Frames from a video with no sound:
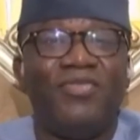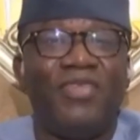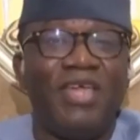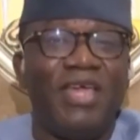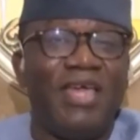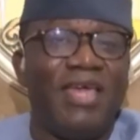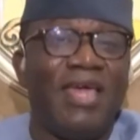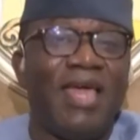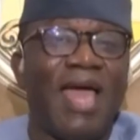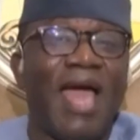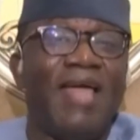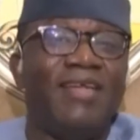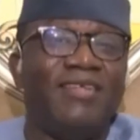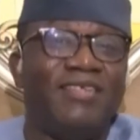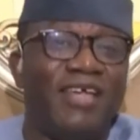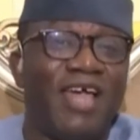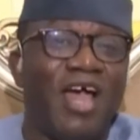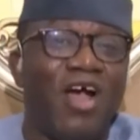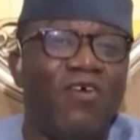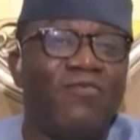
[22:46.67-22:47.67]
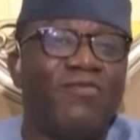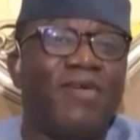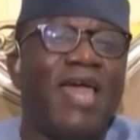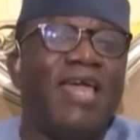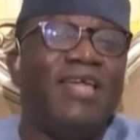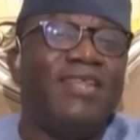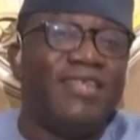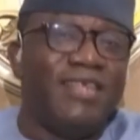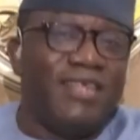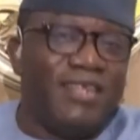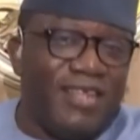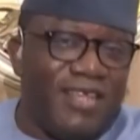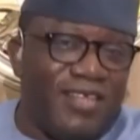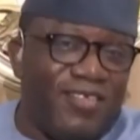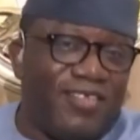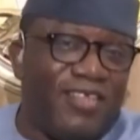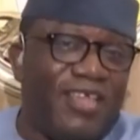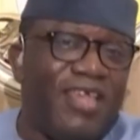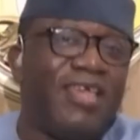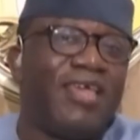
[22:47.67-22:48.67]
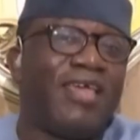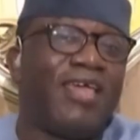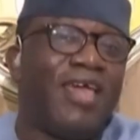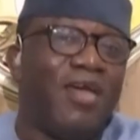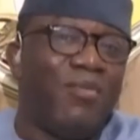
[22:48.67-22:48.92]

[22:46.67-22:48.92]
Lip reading: The idea of NDDC